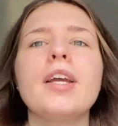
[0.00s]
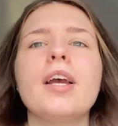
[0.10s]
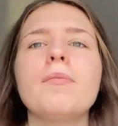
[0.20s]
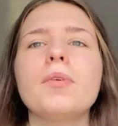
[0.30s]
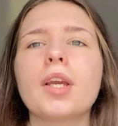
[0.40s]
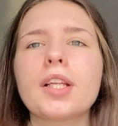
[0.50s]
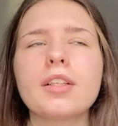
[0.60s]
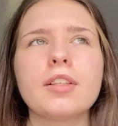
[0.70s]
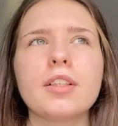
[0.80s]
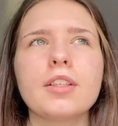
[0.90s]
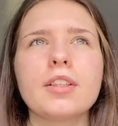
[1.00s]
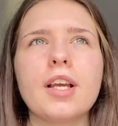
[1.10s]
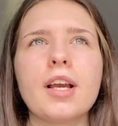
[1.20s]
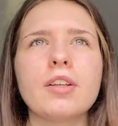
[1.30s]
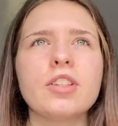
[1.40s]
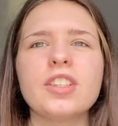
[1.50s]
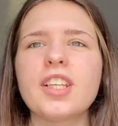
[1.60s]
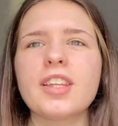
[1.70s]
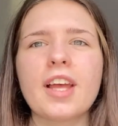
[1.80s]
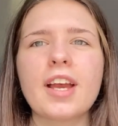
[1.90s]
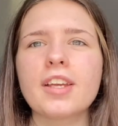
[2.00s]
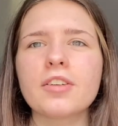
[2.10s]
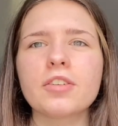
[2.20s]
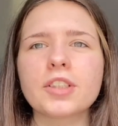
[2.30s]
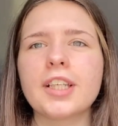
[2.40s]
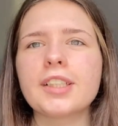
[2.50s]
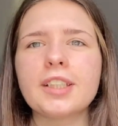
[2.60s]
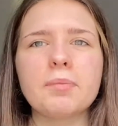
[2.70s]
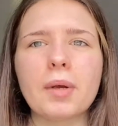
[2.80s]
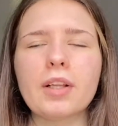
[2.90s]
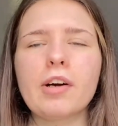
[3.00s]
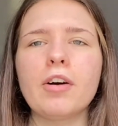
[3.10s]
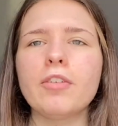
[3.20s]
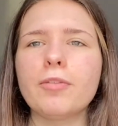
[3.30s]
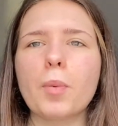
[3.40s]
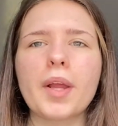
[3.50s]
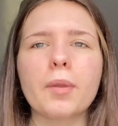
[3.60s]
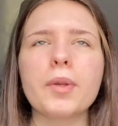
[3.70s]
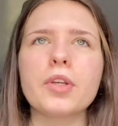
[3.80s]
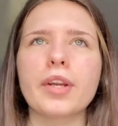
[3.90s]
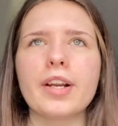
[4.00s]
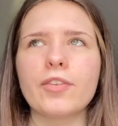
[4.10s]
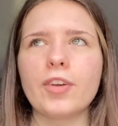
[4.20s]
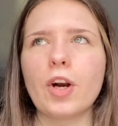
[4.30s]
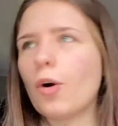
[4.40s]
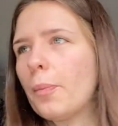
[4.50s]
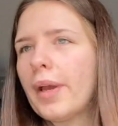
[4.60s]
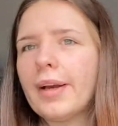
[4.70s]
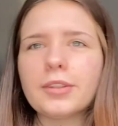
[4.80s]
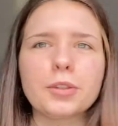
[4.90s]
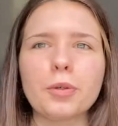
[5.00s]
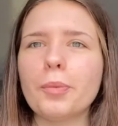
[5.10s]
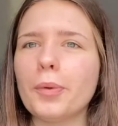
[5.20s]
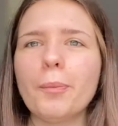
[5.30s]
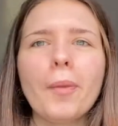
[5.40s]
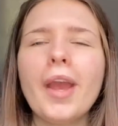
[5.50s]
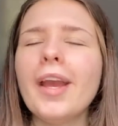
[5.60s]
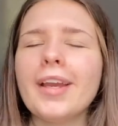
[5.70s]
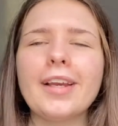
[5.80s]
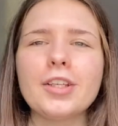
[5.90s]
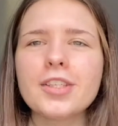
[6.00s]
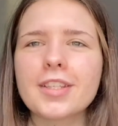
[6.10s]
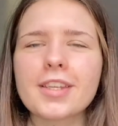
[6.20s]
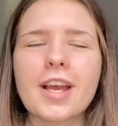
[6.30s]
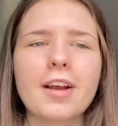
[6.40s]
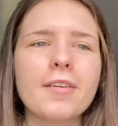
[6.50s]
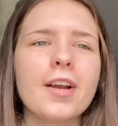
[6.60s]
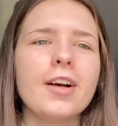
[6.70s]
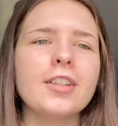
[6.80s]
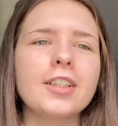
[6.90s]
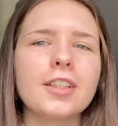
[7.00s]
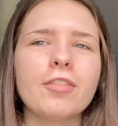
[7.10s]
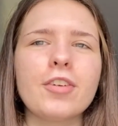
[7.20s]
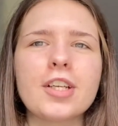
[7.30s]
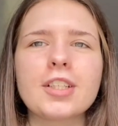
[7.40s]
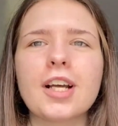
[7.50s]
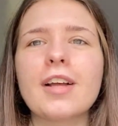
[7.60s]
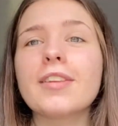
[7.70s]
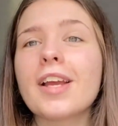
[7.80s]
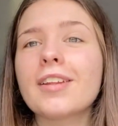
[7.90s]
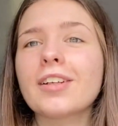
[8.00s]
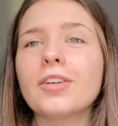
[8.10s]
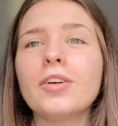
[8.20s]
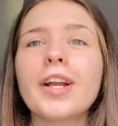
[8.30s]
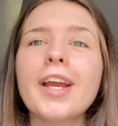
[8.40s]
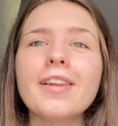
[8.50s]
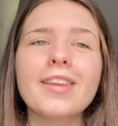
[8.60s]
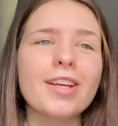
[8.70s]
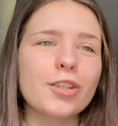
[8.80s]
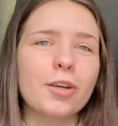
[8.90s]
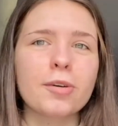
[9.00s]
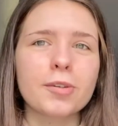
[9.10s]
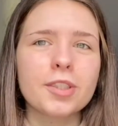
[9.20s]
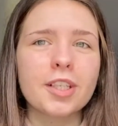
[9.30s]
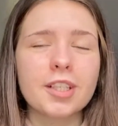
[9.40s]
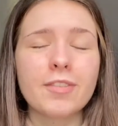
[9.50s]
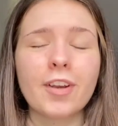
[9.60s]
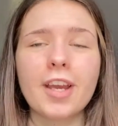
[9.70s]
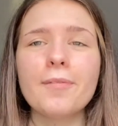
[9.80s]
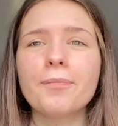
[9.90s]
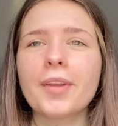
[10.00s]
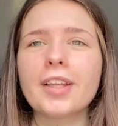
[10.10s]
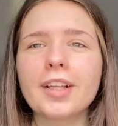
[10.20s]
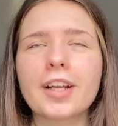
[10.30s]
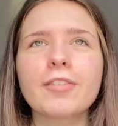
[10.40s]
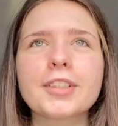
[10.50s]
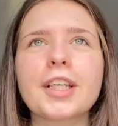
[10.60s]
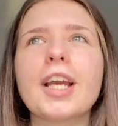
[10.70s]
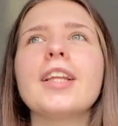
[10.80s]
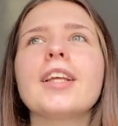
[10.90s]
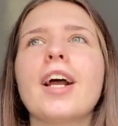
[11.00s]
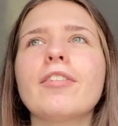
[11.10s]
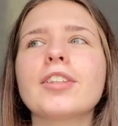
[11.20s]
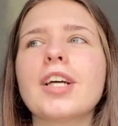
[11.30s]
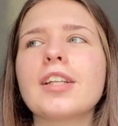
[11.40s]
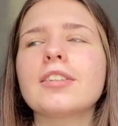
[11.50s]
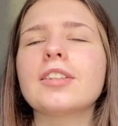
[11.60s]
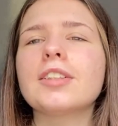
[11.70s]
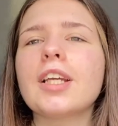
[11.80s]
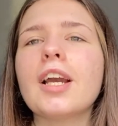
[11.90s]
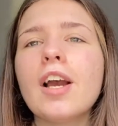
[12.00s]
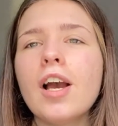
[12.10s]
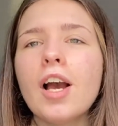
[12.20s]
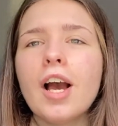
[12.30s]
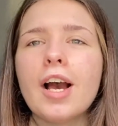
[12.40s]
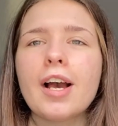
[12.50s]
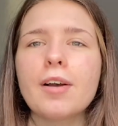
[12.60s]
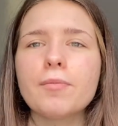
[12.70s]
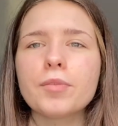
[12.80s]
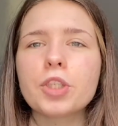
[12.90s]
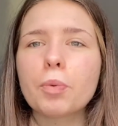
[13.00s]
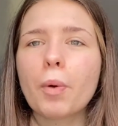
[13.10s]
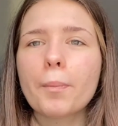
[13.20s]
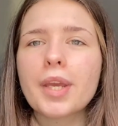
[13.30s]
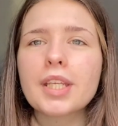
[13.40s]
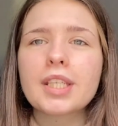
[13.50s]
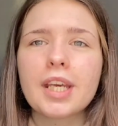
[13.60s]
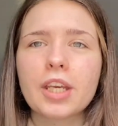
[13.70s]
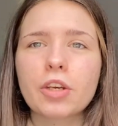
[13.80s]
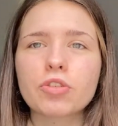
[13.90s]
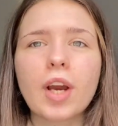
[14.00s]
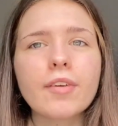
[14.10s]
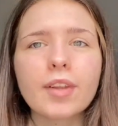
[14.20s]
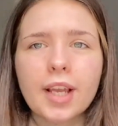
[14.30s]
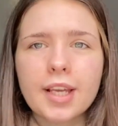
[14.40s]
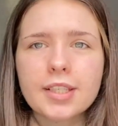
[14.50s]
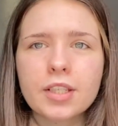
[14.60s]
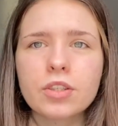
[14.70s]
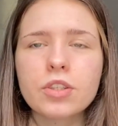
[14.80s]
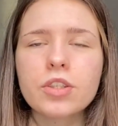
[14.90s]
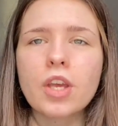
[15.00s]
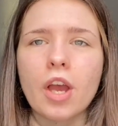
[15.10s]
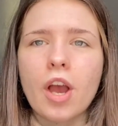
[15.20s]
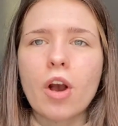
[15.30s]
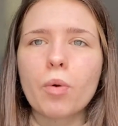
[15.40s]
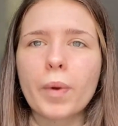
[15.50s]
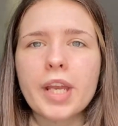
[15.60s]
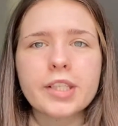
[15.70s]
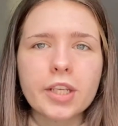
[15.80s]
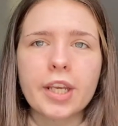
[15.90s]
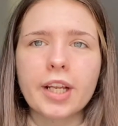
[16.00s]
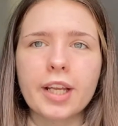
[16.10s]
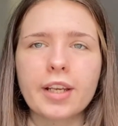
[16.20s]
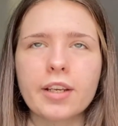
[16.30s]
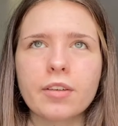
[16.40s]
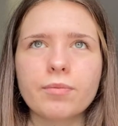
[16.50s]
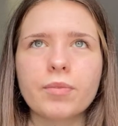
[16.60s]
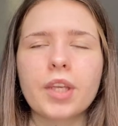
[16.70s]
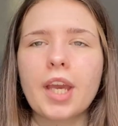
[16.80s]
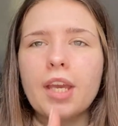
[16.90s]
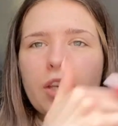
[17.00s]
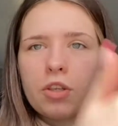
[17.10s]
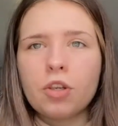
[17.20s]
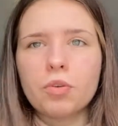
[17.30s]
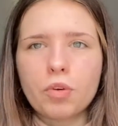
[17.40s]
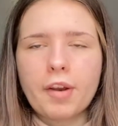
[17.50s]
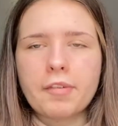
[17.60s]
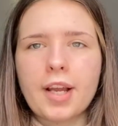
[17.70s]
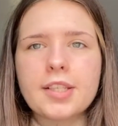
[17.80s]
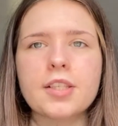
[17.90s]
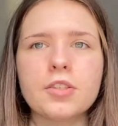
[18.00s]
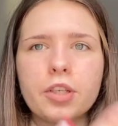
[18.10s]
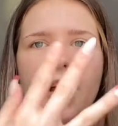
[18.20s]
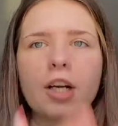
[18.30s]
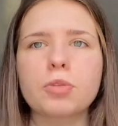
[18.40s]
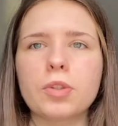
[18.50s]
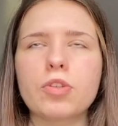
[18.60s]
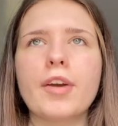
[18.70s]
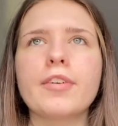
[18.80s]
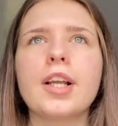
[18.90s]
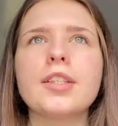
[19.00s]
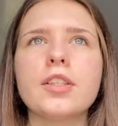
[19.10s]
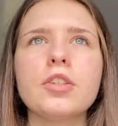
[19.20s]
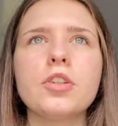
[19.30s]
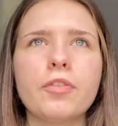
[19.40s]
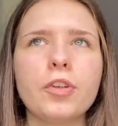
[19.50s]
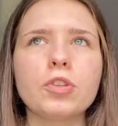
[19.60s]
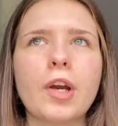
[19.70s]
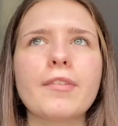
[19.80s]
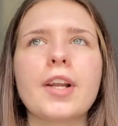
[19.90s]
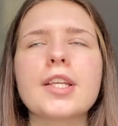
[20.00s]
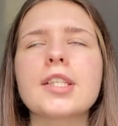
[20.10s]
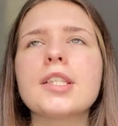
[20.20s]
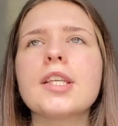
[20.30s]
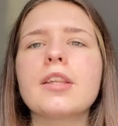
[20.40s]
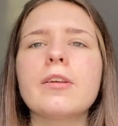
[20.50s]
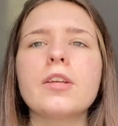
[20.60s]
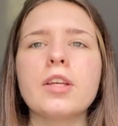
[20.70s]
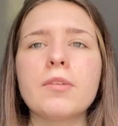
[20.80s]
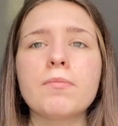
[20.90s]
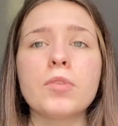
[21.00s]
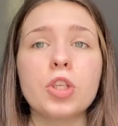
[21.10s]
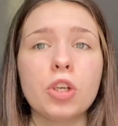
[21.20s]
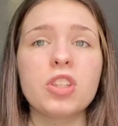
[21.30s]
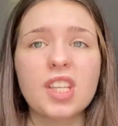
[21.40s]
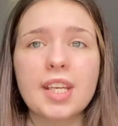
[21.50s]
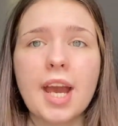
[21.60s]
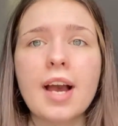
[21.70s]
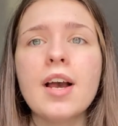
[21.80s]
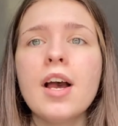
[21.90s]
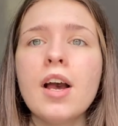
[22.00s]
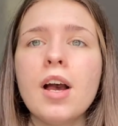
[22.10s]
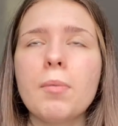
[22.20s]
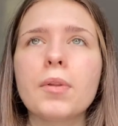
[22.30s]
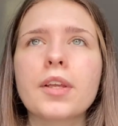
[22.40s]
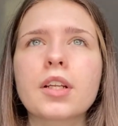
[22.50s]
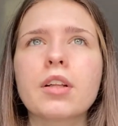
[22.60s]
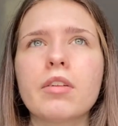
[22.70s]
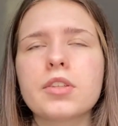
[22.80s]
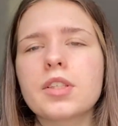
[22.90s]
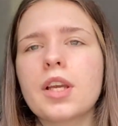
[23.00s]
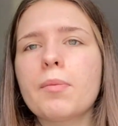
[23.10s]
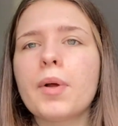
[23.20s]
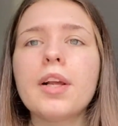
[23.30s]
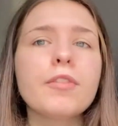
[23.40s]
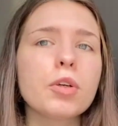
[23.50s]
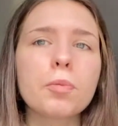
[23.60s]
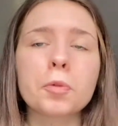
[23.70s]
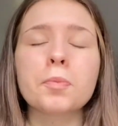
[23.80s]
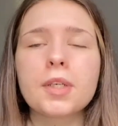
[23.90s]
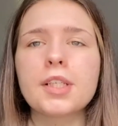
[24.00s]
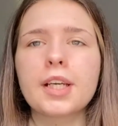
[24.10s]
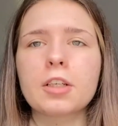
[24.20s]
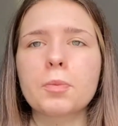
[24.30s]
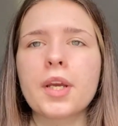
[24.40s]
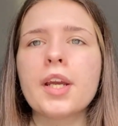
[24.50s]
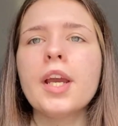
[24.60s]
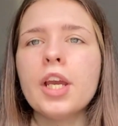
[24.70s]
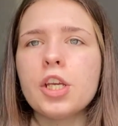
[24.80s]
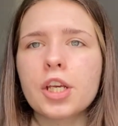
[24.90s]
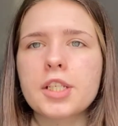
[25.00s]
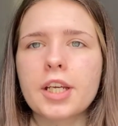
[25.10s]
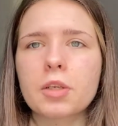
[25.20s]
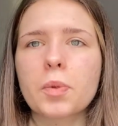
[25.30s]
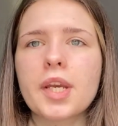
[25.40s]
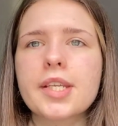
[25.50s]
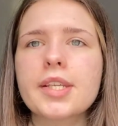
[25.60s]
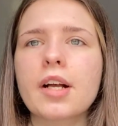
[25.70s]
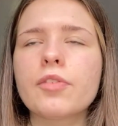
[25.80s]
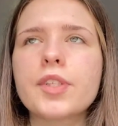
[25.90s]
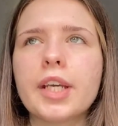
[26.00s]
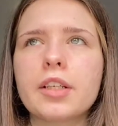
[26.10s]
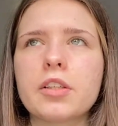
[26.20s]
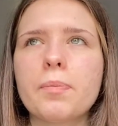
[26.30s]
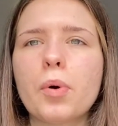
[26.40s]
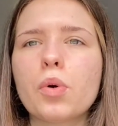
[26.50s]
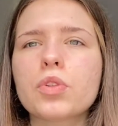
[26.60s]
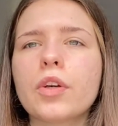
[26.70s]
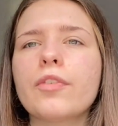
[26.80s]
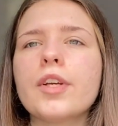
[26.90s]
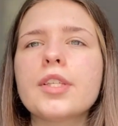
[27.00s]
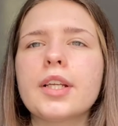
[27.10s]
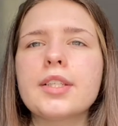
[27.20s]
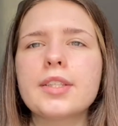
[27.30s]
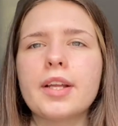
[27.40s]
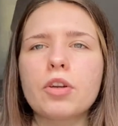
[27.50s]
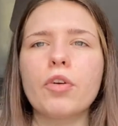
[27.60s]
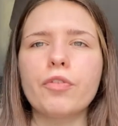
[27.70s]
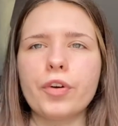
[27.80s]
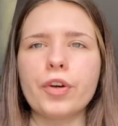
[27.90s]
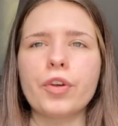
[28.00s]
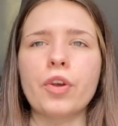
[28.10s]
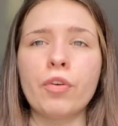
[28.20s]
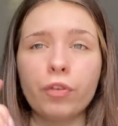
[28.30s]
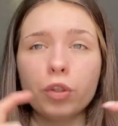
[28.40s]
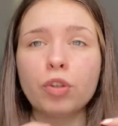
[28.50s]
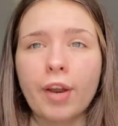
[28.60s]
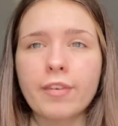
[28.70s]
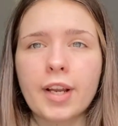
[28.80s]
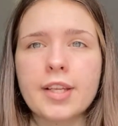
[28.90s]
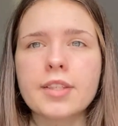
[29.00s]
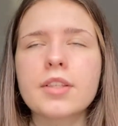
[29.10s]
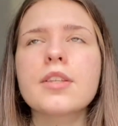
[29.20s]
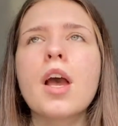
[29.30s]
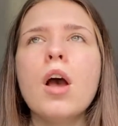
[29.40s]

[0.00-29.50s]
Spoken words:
You can just sit there, you know, take your seatbelt off, wind the window down if you're hot a bit, I don't know. But yeah, you just sit there until they finish that. And then they'll go, okay, there's your certificate. And they'll give it to you. And then after that, they'll say, do you want me to take your driving license away so you can, like, get your new driving license, so your actual driving license, full driving license? And and you should say yeah, but then they'll also say, well, if you don't want me to take it away, you can take it away yourself, take it to the post office and send off for a full driving license.